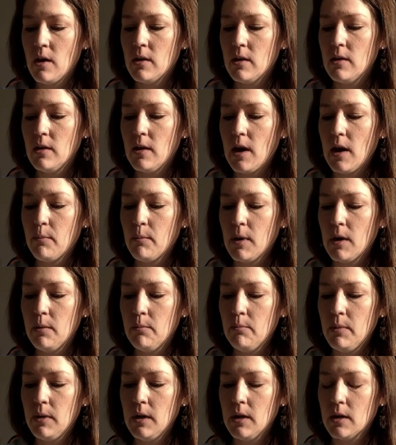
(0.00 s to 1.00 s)
That
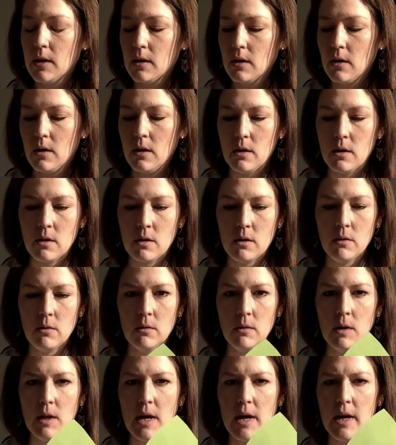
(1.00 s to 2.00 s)
might be a
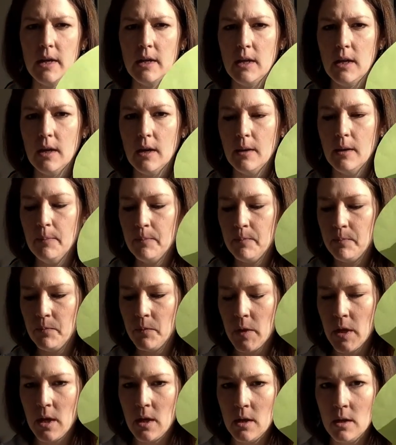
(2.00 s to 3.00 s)
cool idea.
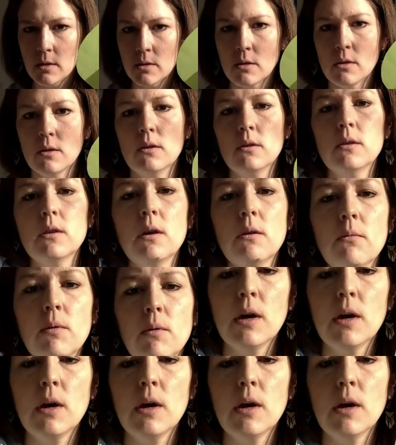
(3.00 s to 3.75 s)
So there we